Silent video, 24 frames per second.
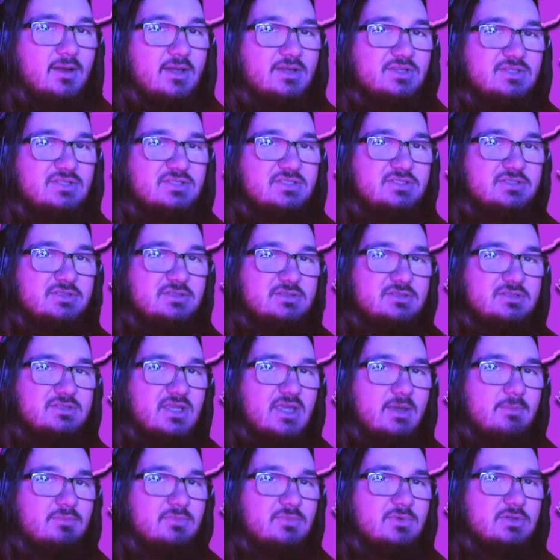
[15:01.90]
can I just
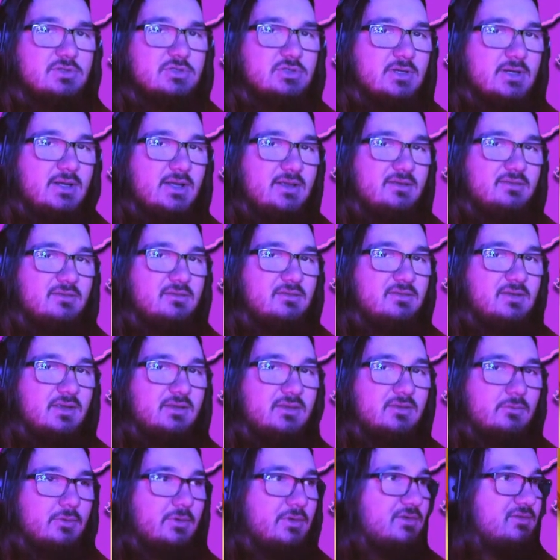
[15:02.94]
skip the trials and
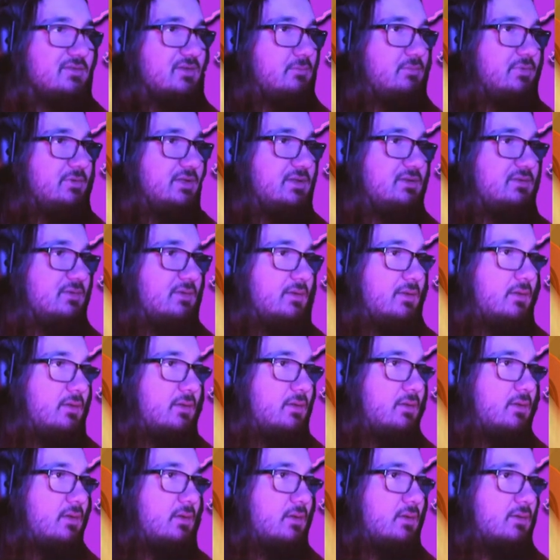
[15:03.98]
take the royalty, please?
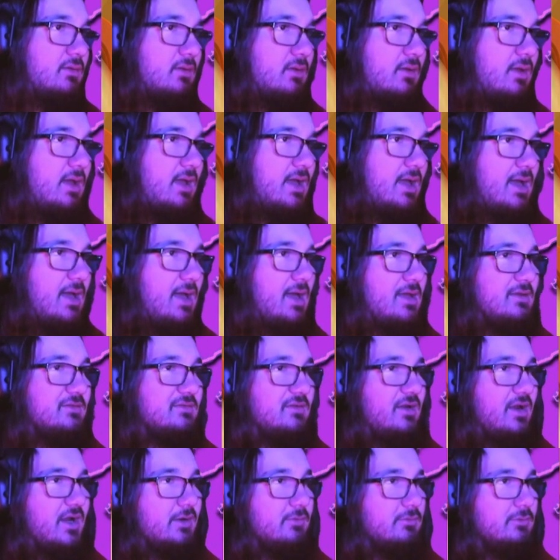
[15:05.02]
Haha,
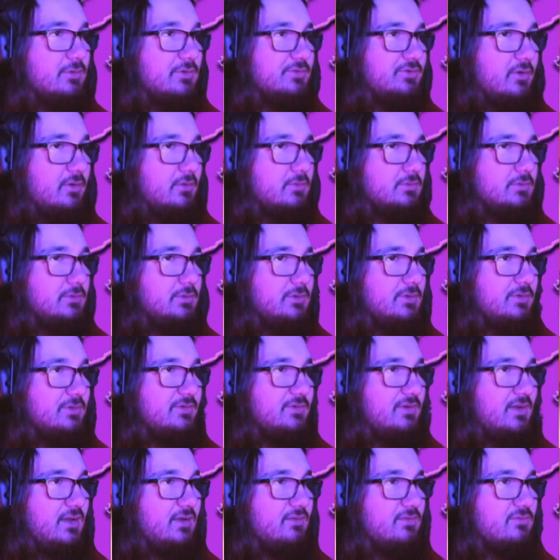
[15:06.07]
sorry, rules are
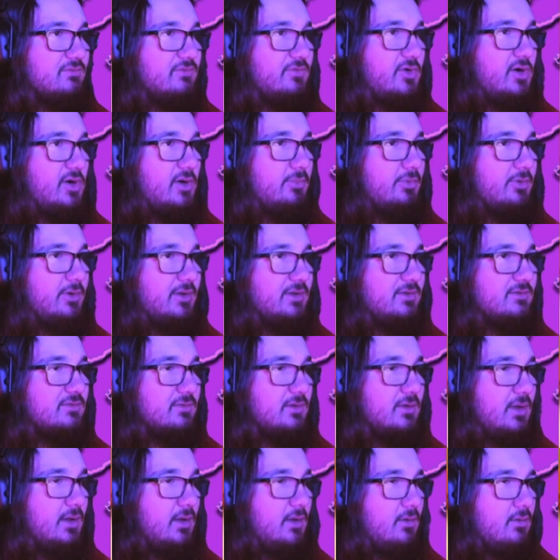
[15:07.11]
rules, even for our prince.
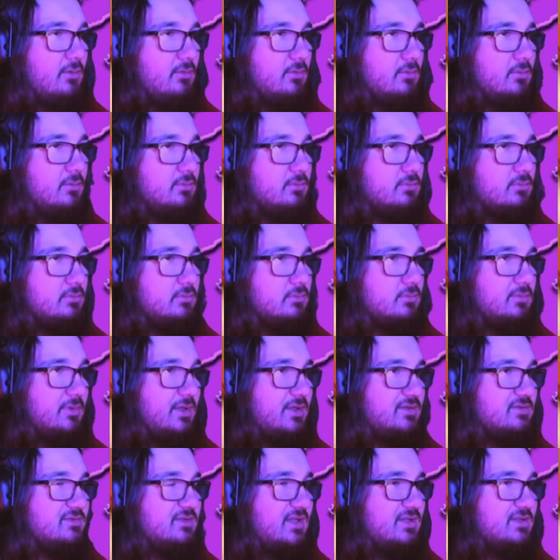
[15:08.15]
Oh,
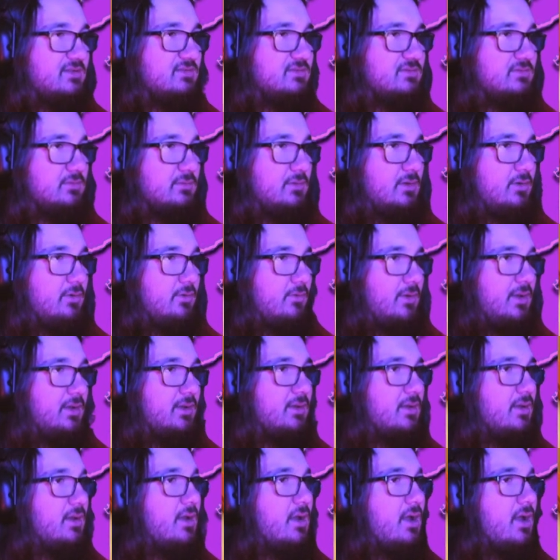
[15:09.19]
that that's
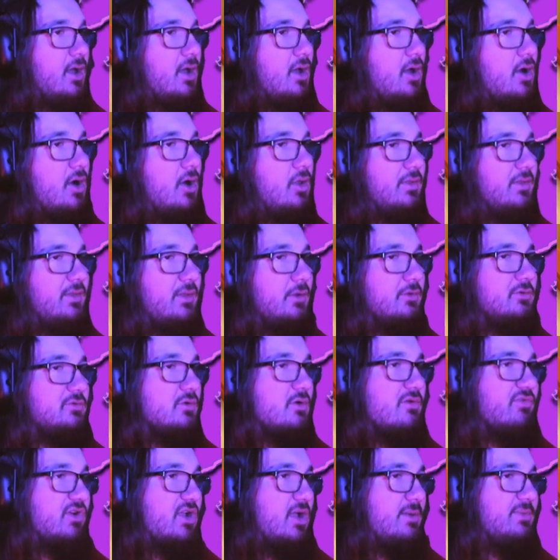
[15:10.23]
annoying. Only those
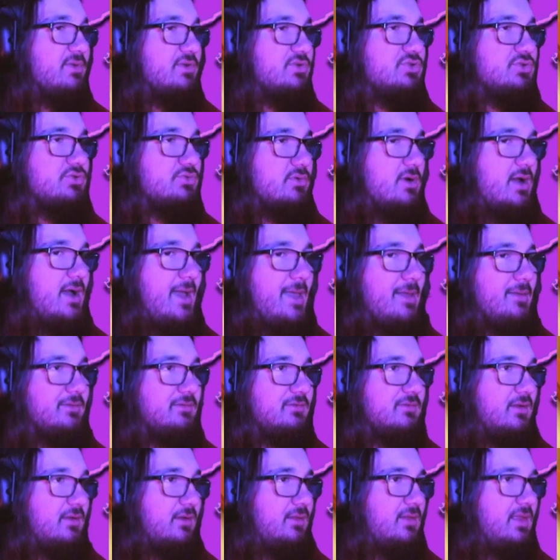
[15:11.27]
who overcome the
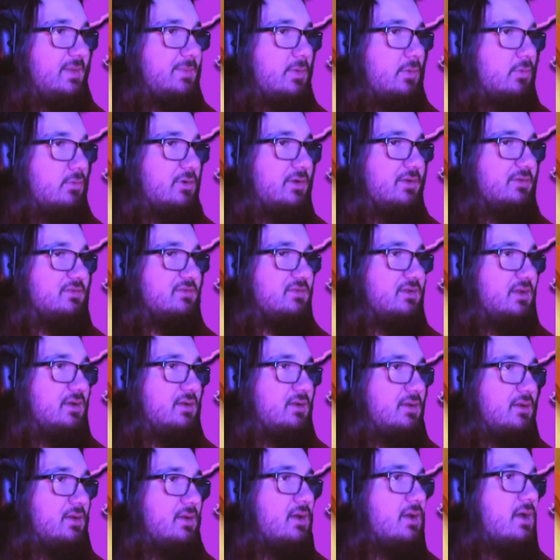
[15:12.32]
trials can claim the royal seed.
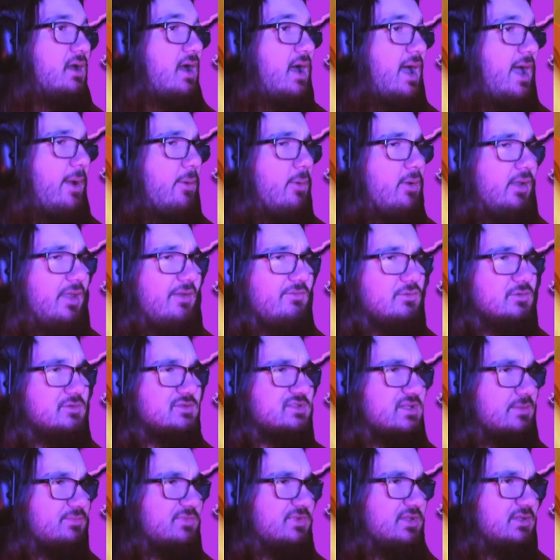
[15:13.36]
I will give you
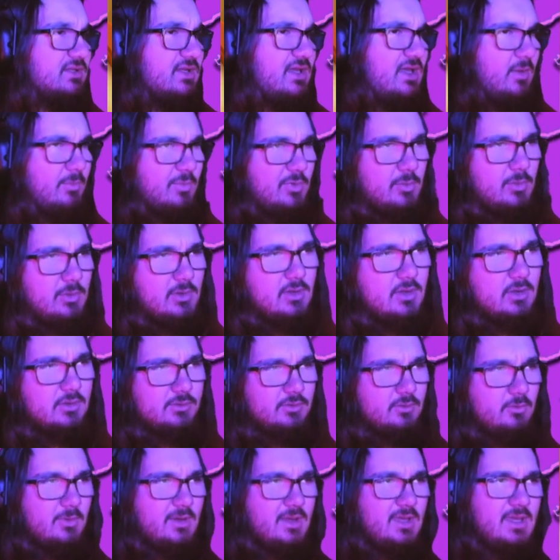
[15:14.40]
something to help you
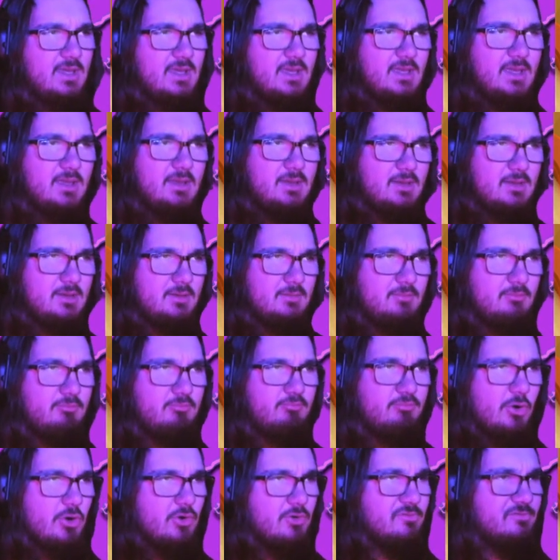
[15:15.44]
along the way.
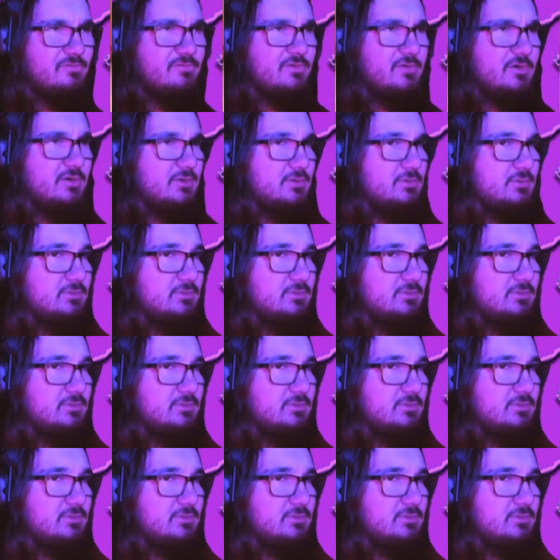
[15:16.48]
Poof.